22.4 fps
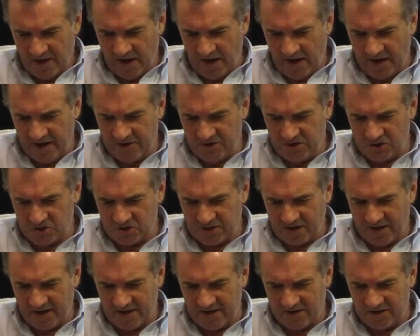I just
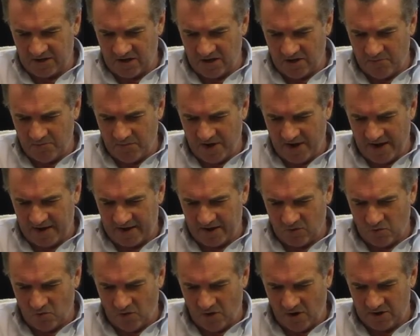had to come back
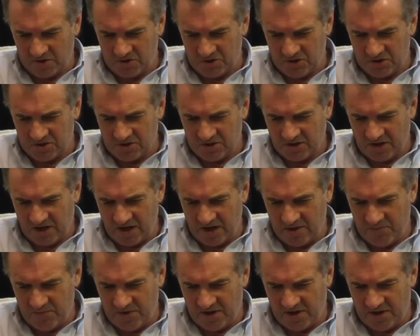and watch this again